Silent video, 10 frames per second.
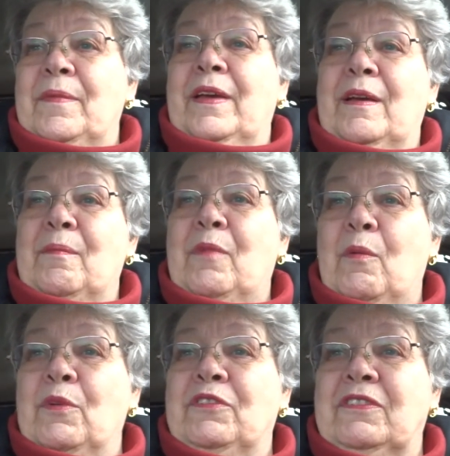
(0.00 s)
um,
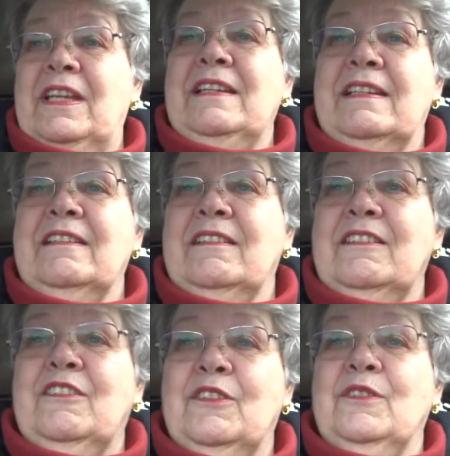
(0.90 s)
what was needed
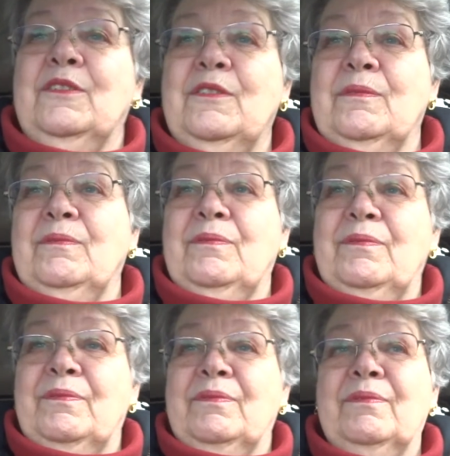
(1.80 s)
to
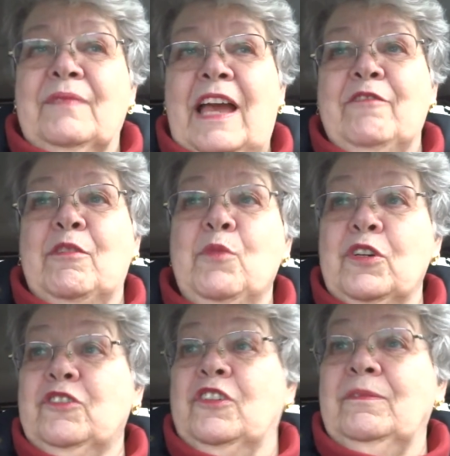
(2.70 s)
have them
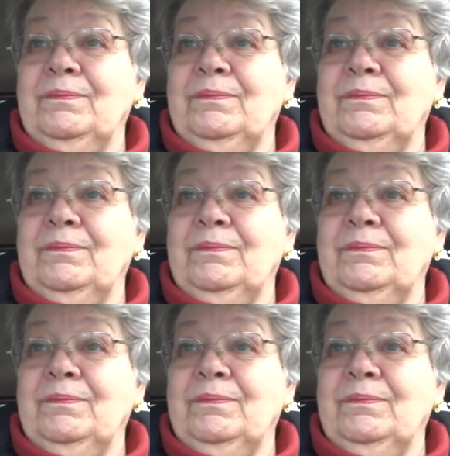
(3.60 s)
worked on.